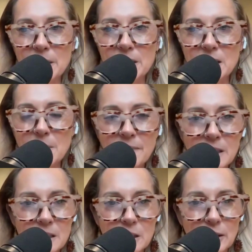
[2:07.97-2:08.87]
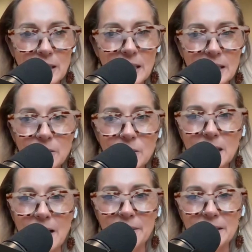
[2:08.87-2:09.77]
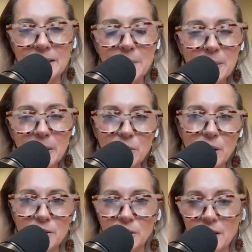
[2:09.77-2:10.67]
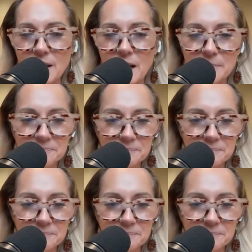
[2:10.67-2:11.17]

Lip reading: but some of it is looking a little cloudy. Tell me what your thoughts are on that.